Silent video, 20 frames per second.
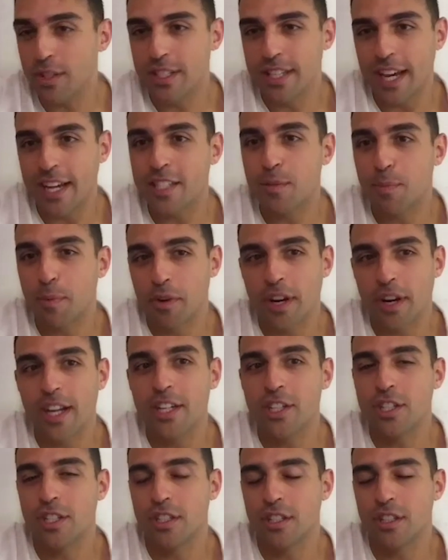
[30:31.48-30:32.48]

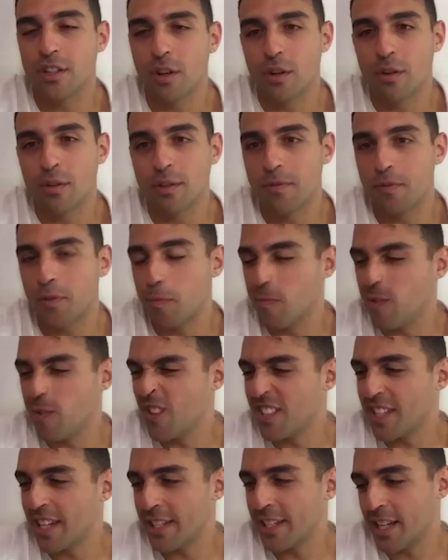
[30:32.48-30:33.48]
desperation. You know, for me it
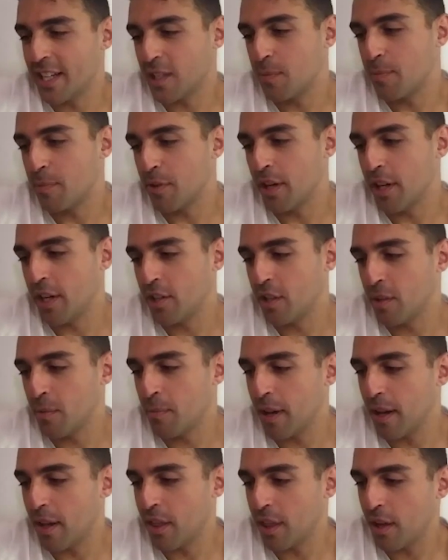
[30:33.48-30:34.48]
was that desperation.
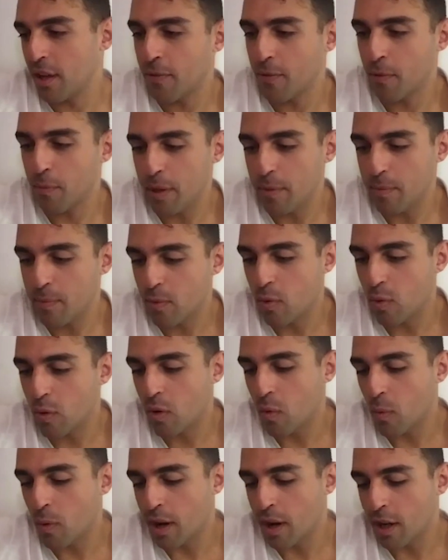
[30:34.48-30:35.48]
But I think for people who
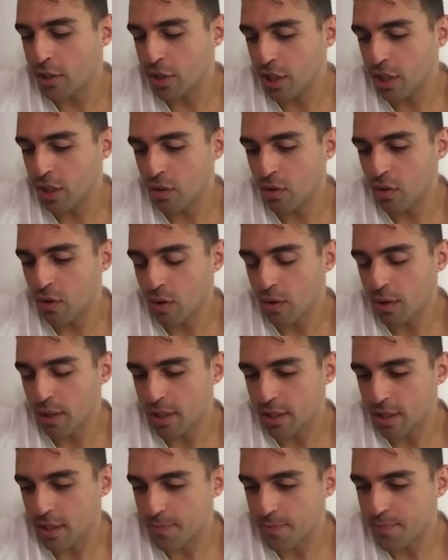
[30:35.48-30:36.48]
are watching, you know,
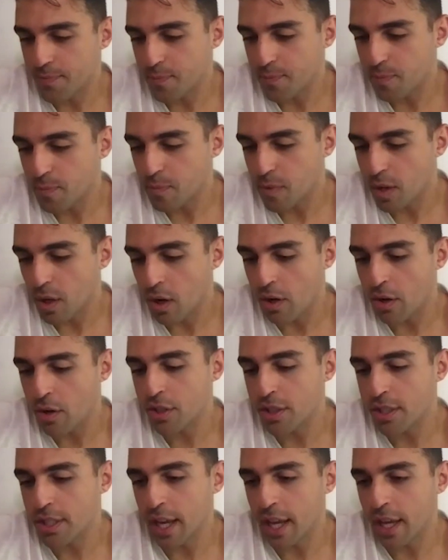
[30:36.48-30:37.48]
it's
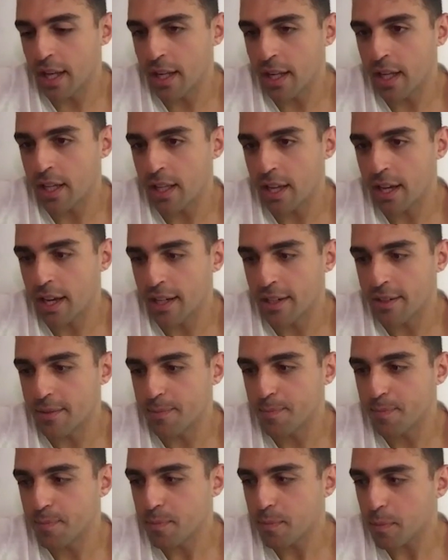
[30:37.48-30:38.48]
understanding that,
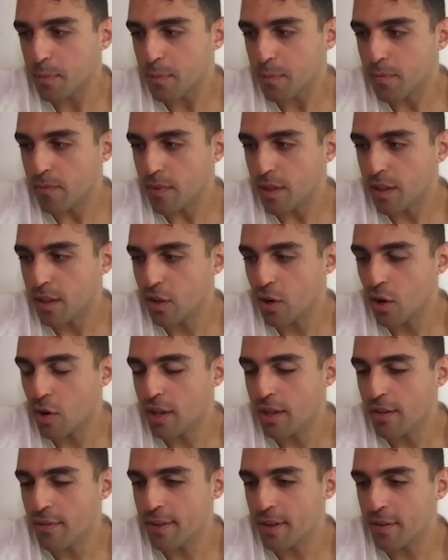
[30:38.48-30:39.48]
you
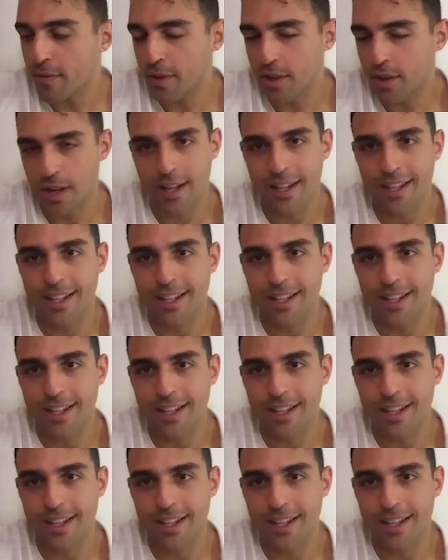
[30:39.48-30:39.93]
know, even if you're not a